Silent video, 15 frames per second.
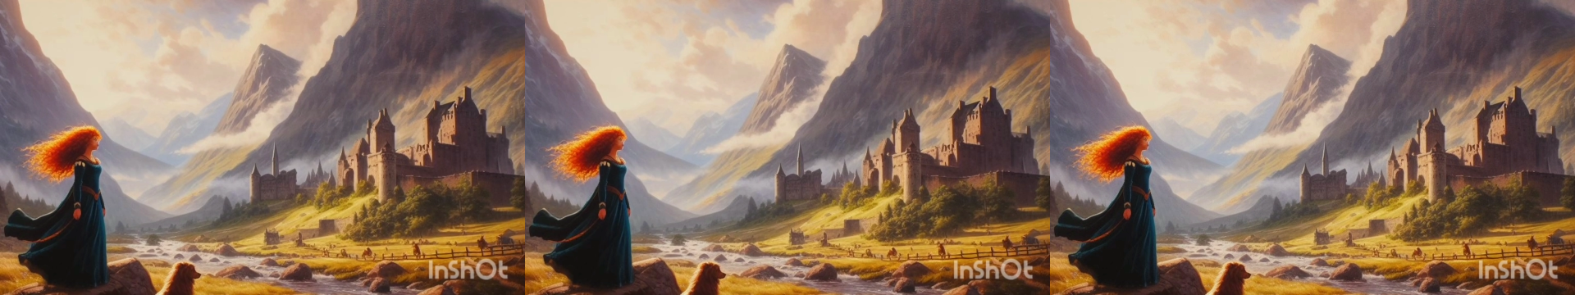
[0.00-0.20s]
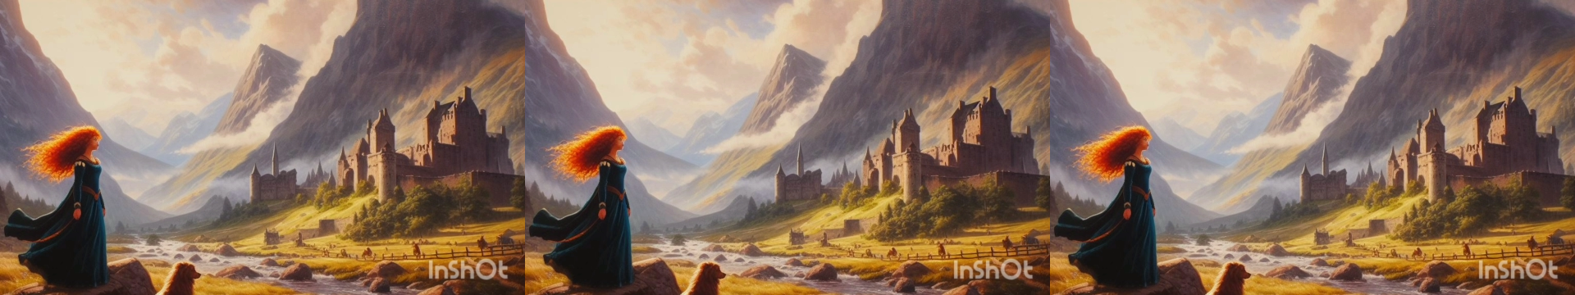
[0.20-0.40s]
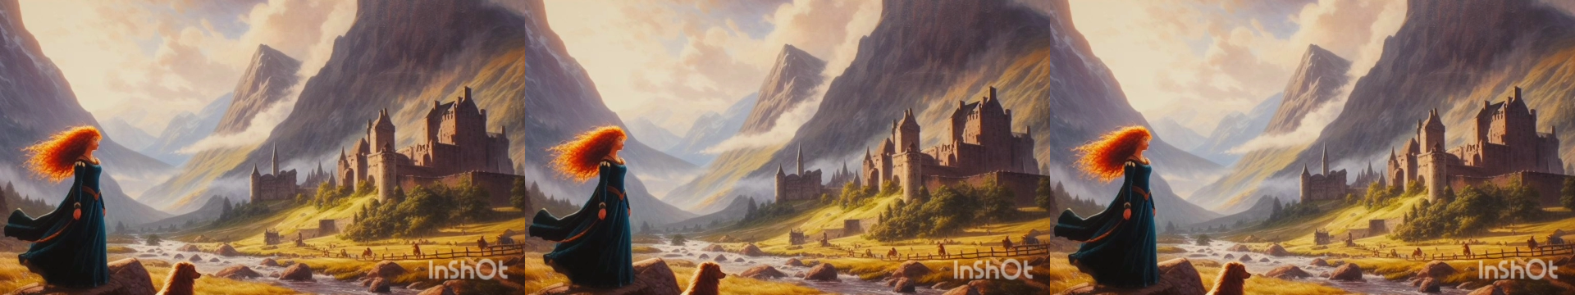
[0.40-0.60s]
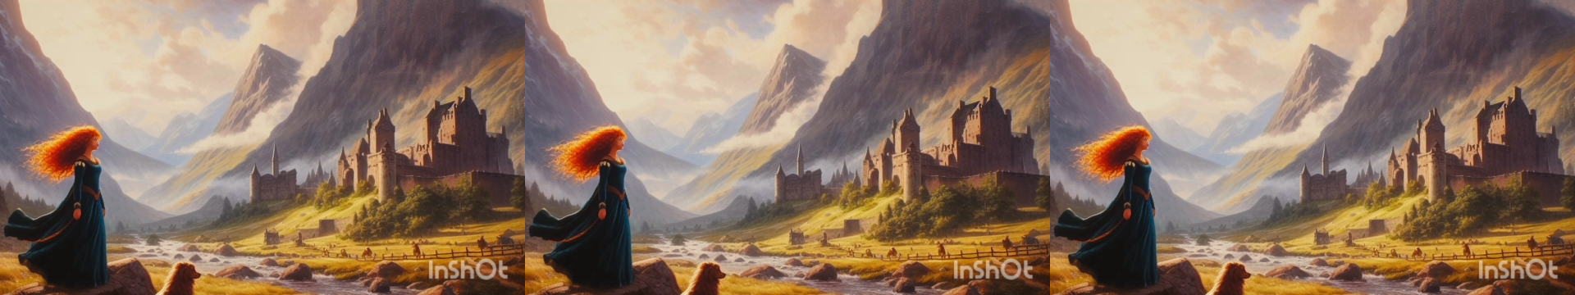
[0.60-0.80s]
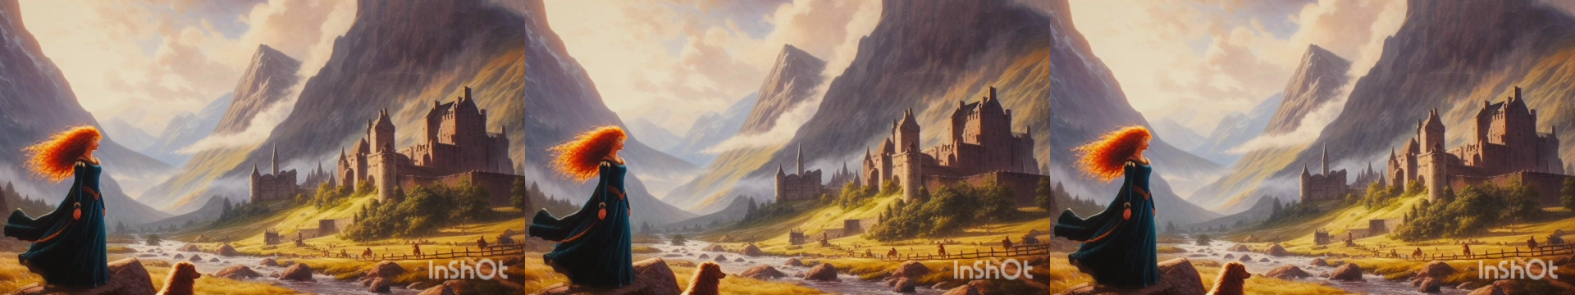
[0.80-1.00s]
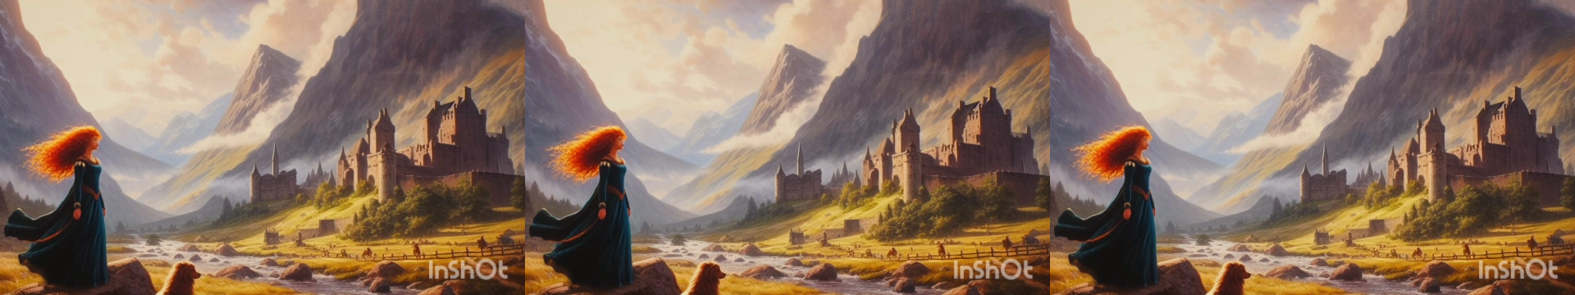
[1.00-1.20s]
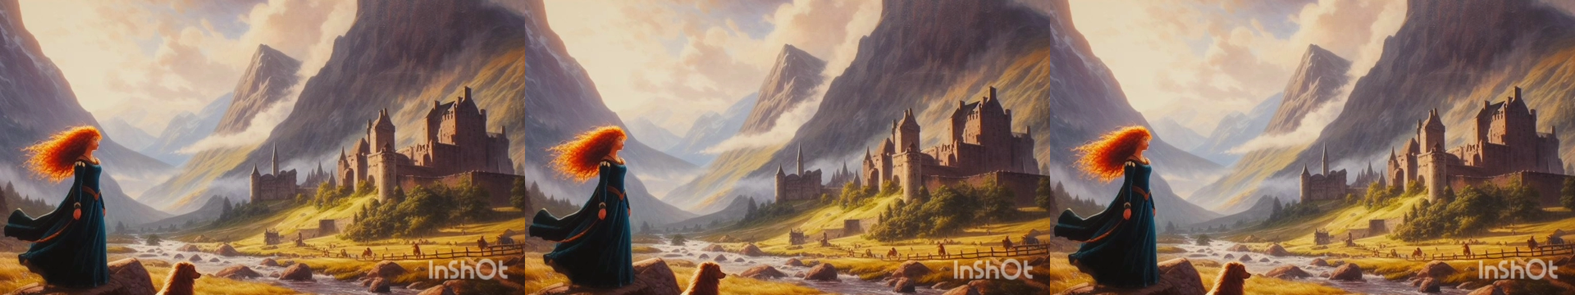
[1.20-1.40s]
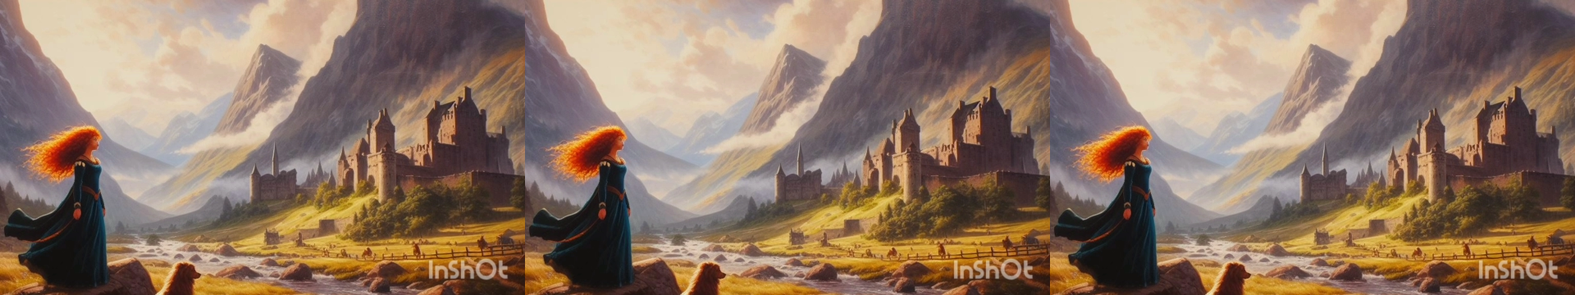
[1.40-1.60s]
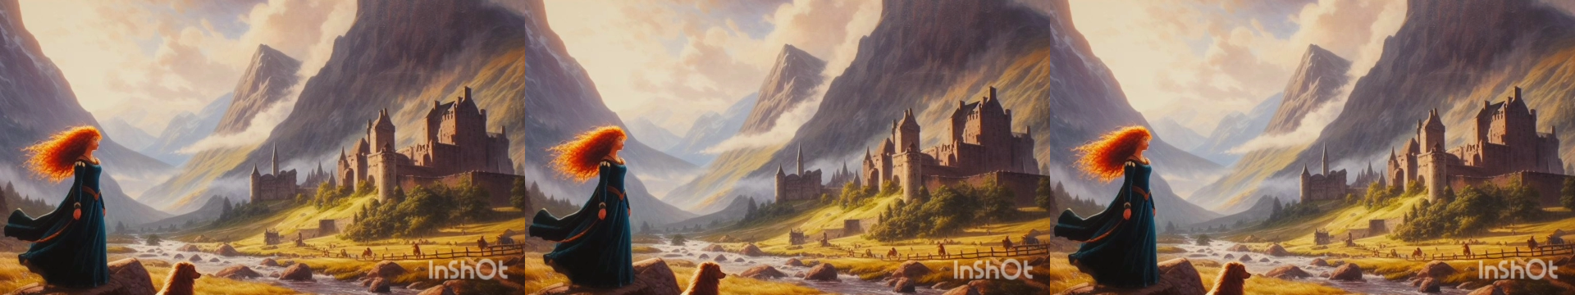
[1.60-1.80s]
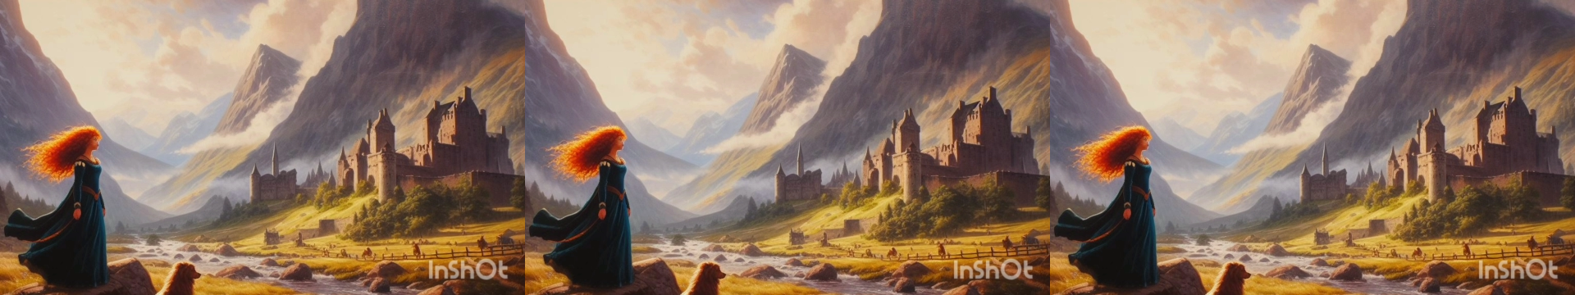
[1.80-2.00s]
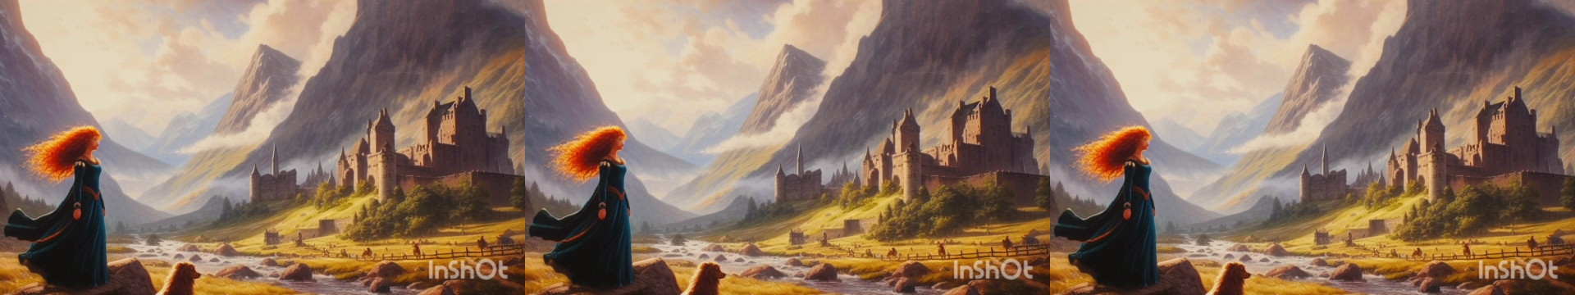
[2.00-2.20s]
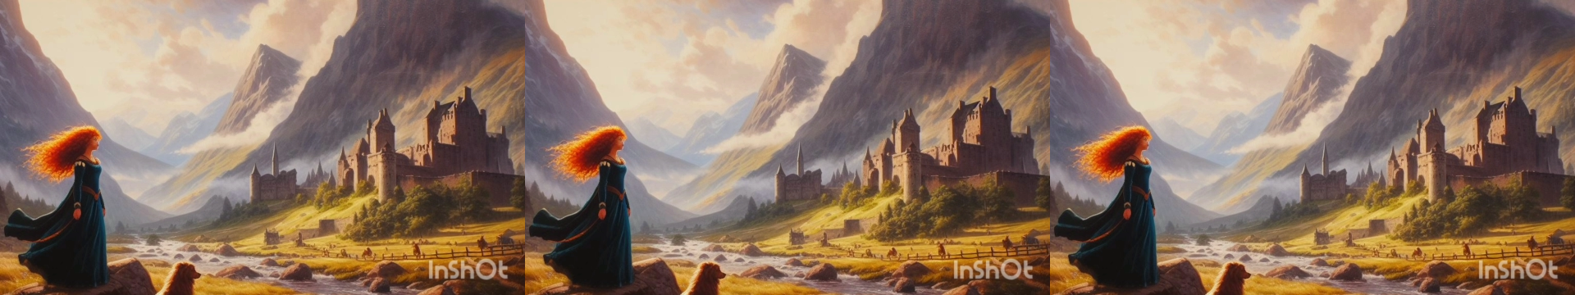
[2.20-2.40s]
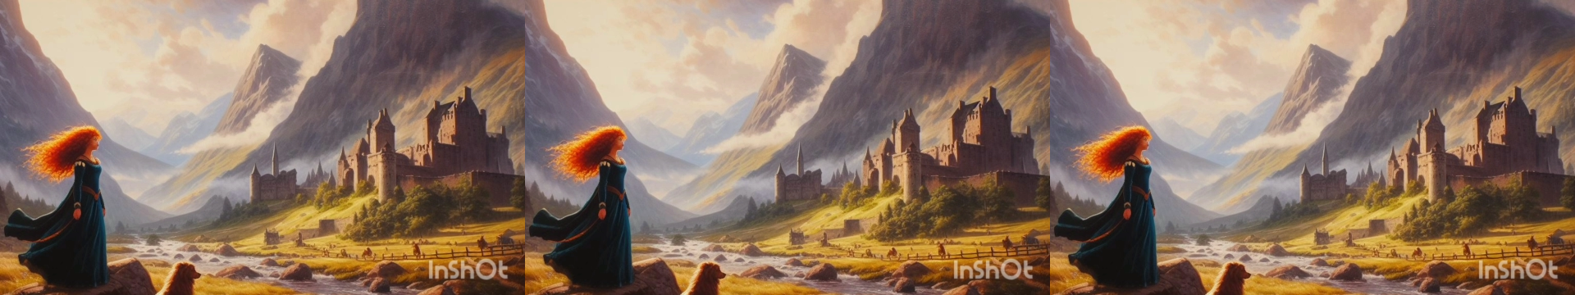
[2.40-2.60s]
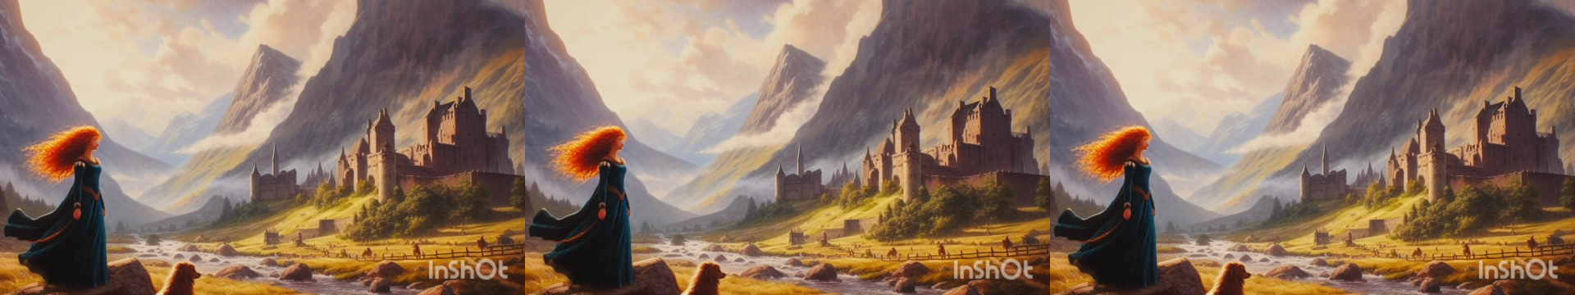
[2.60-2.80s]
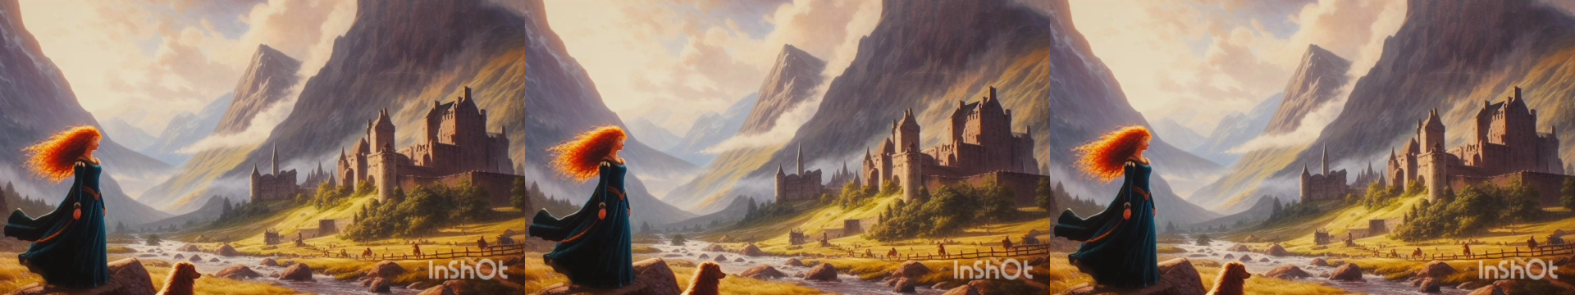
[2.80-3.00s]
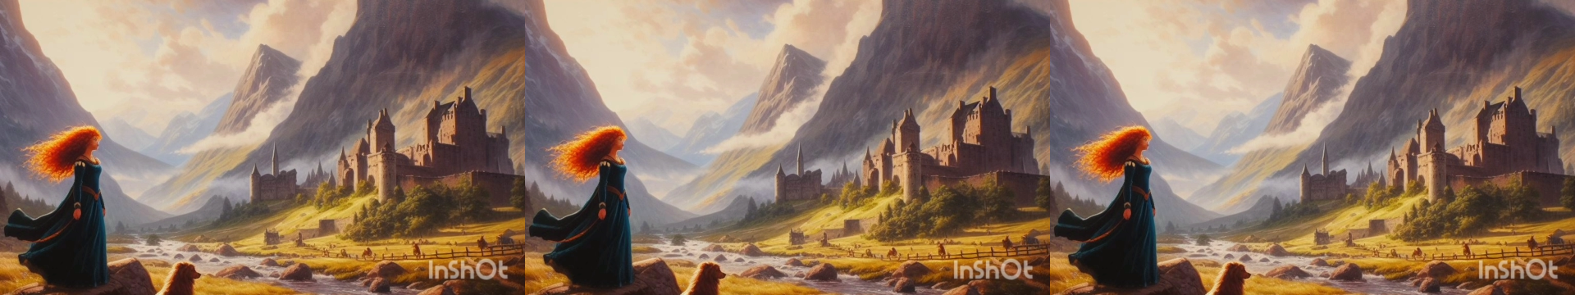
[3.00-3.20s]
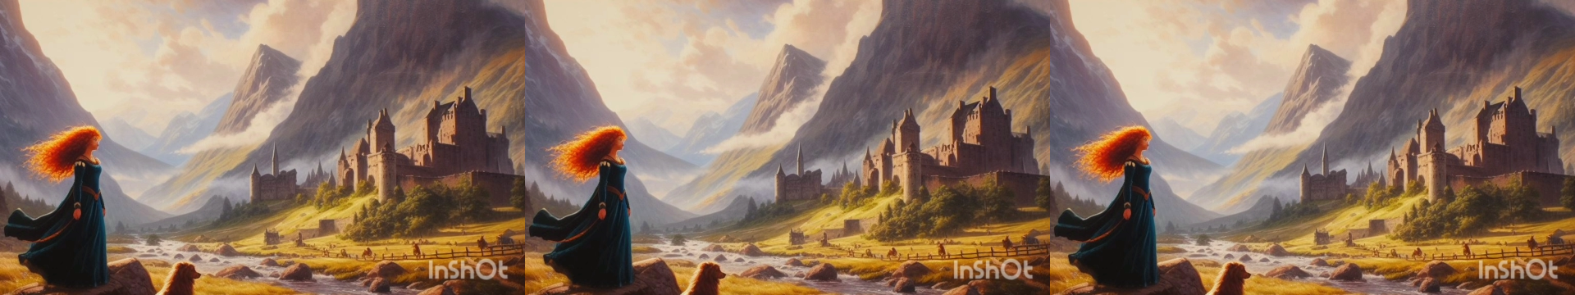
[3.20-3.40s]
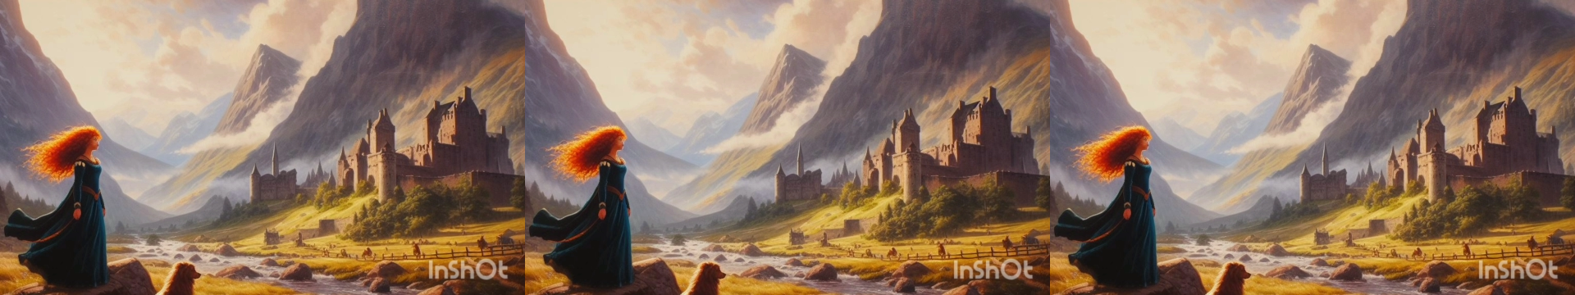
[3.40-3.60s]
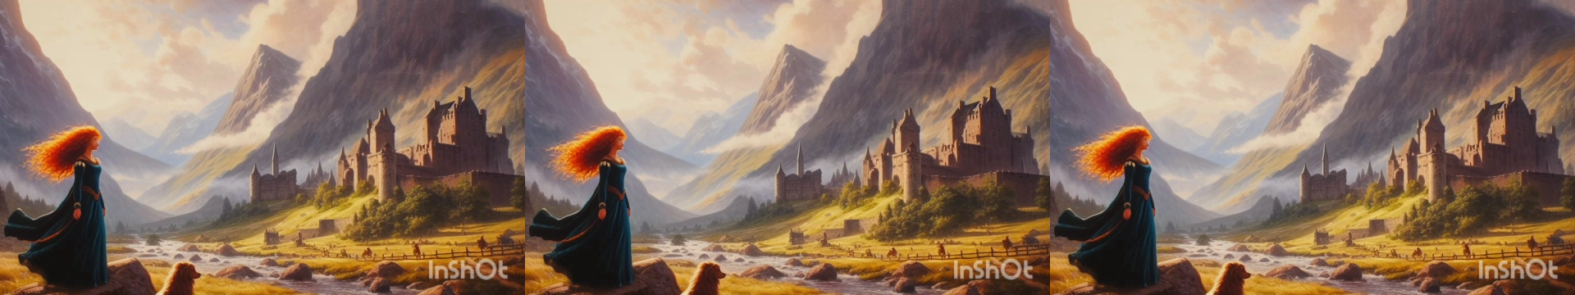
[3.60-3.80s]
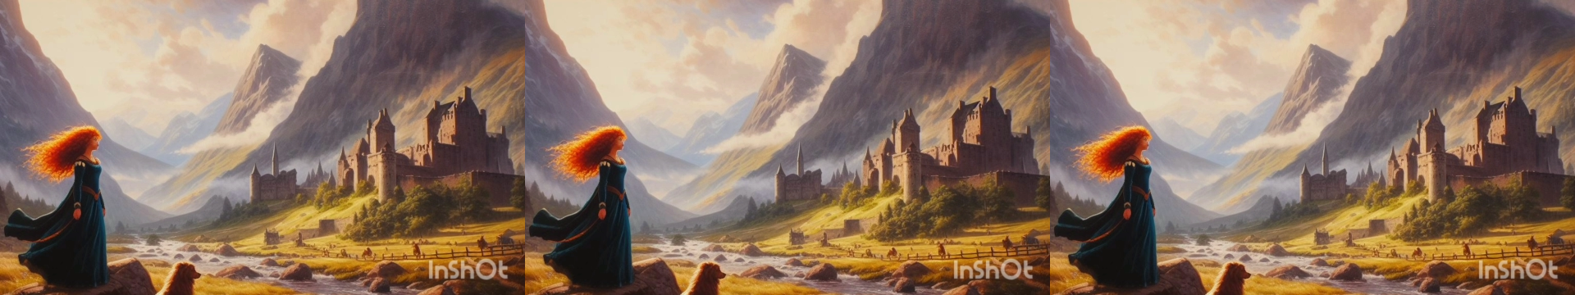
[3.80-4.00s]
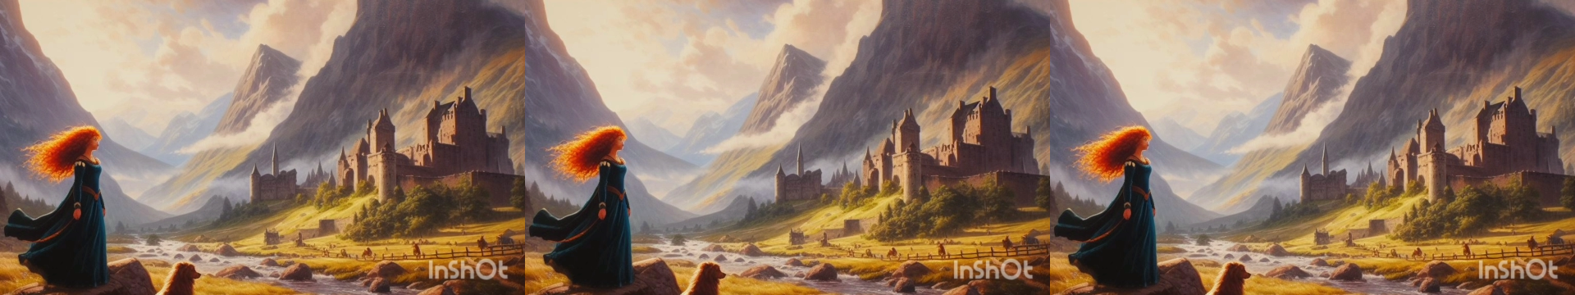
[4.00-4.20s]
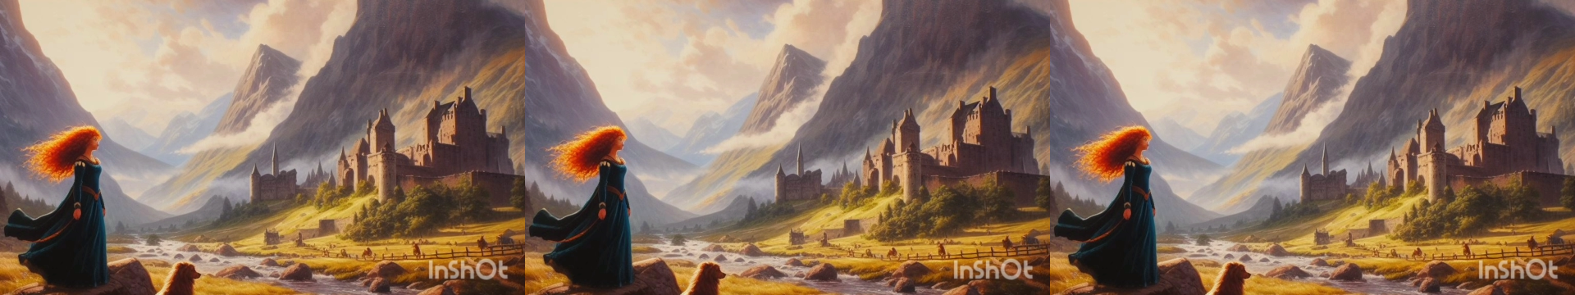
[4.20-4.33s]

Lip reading: No face is visible, so there are no lips to read.